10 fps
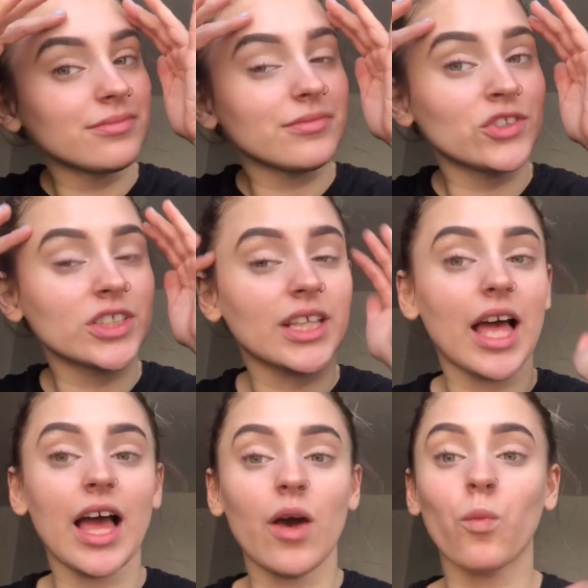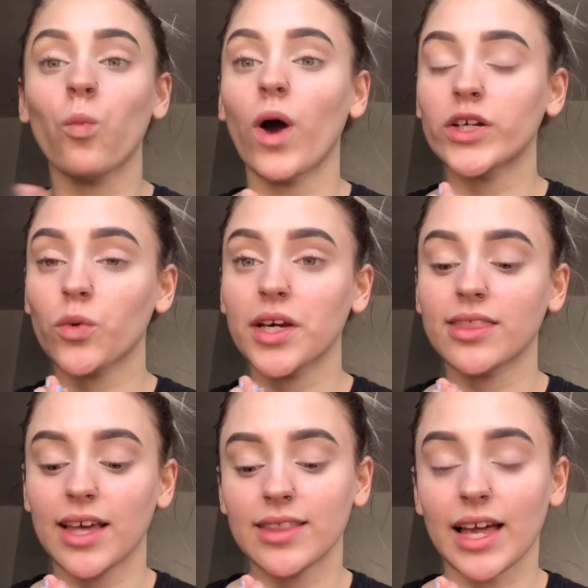just one quick
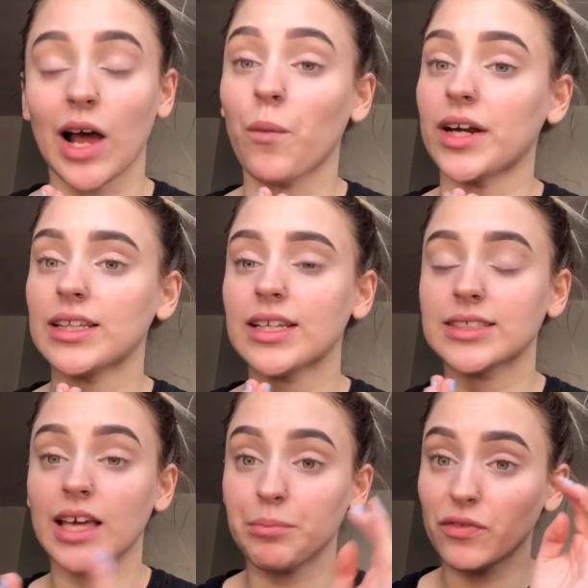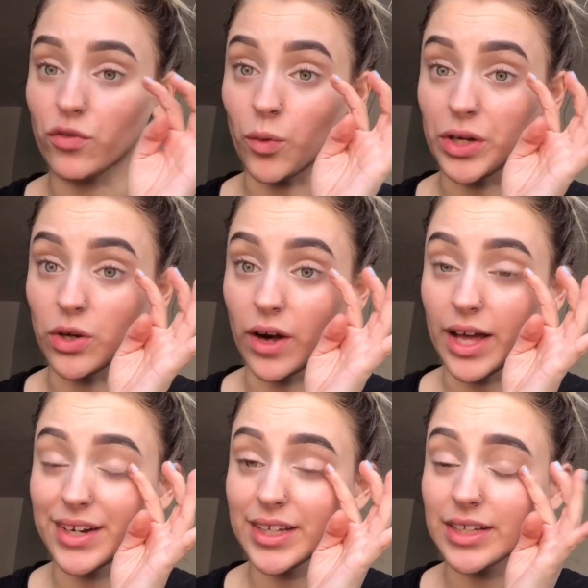thing that I wanted to say before we go ahead
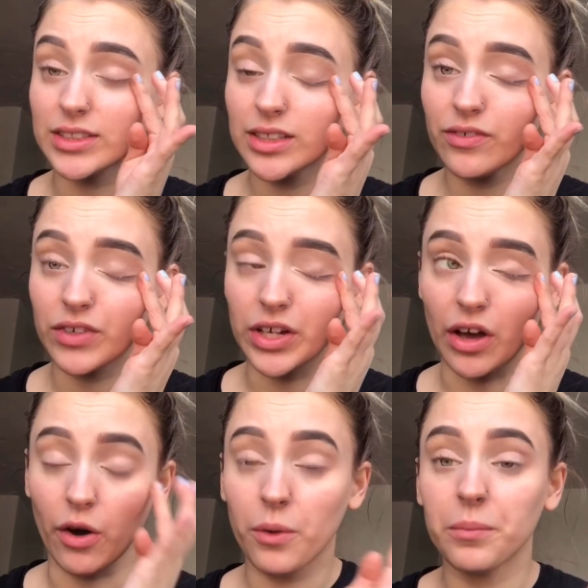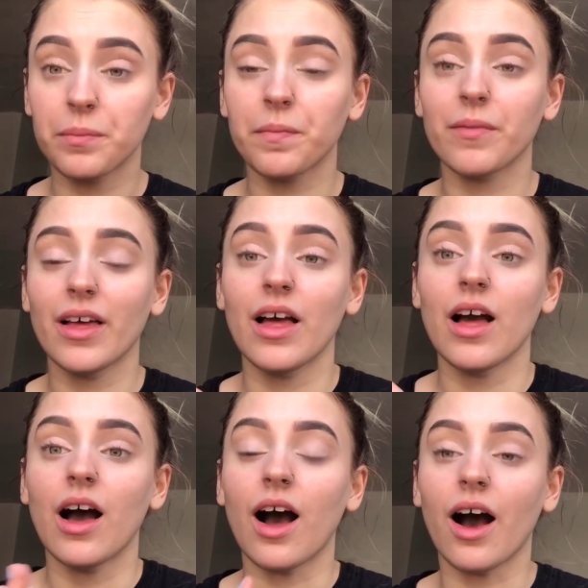and get into the video.
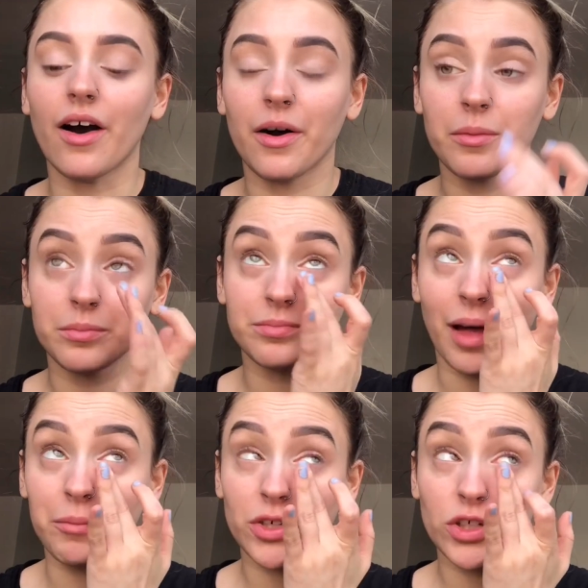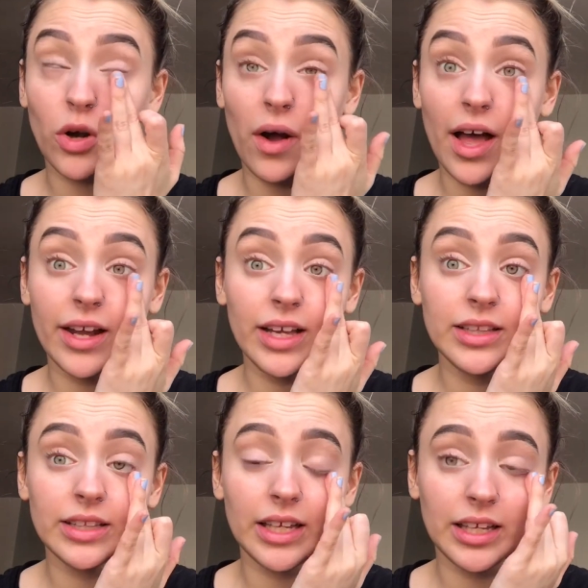I'm gonna go ahead
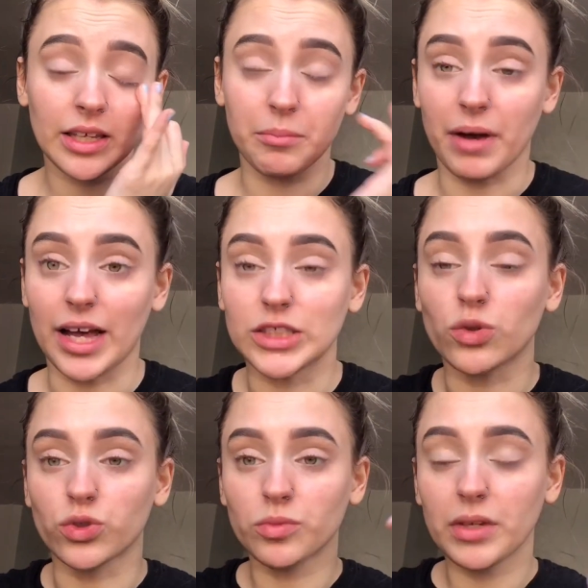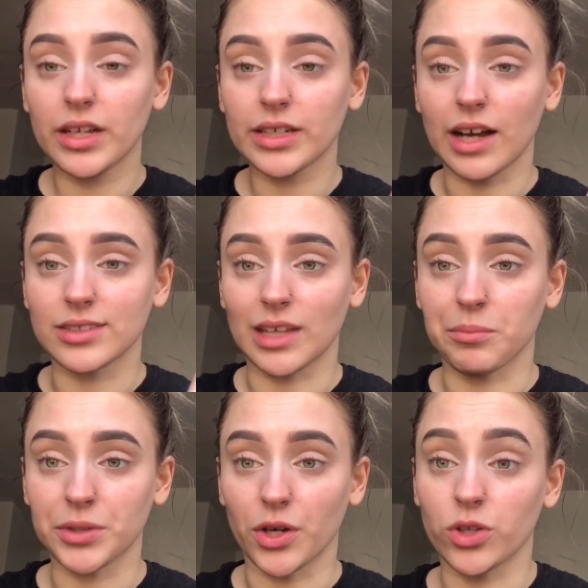and link my social media accounts down
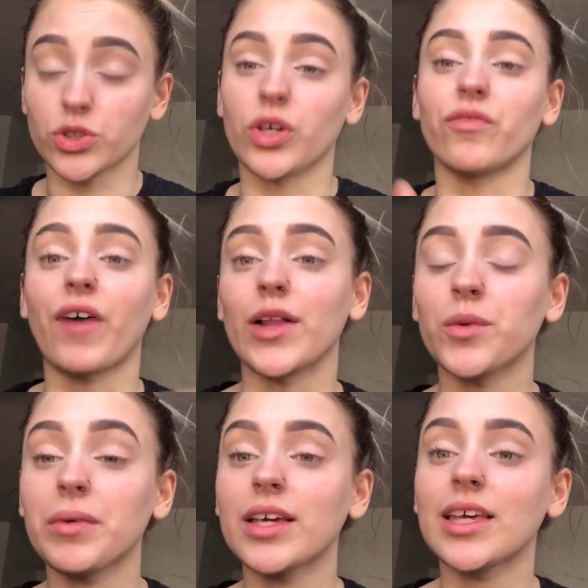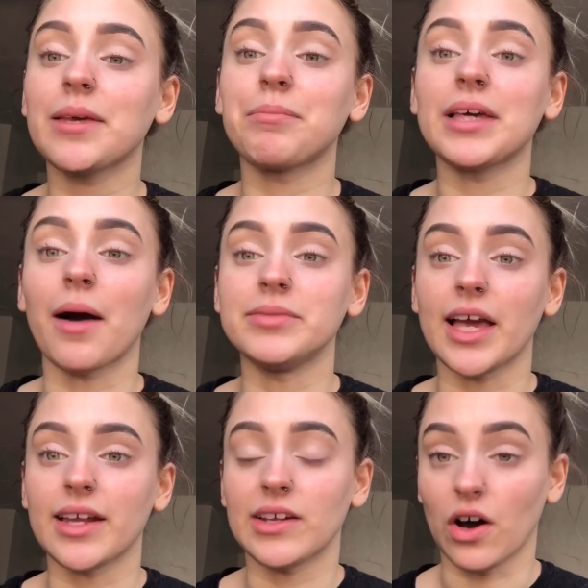below so you can follow me and keep me updated